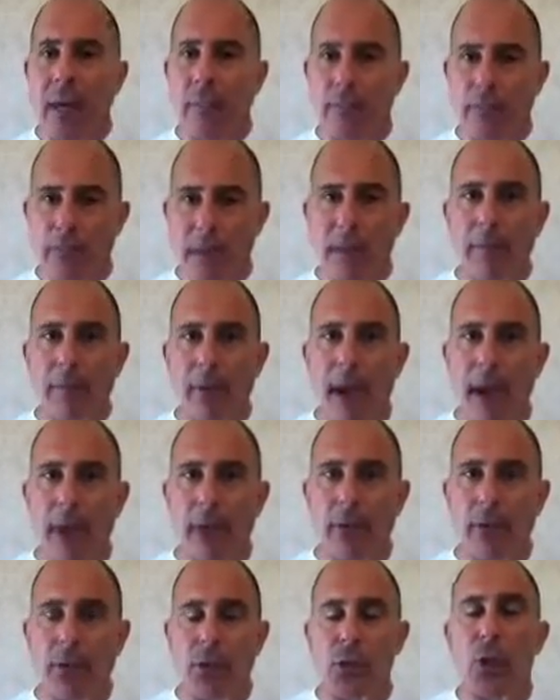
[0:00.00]
and big
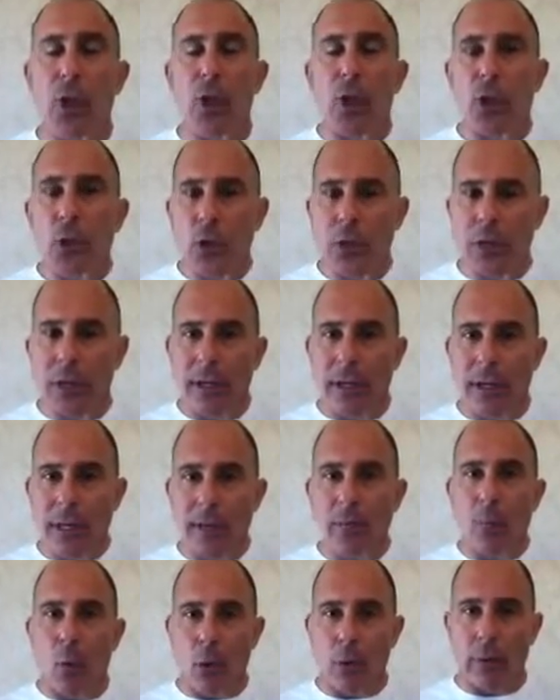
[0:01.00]
poundage, you're going to
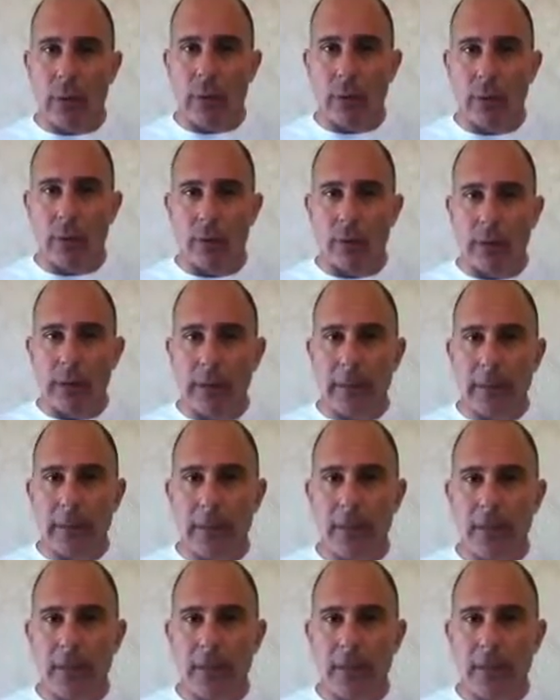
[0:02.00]
need more recovery.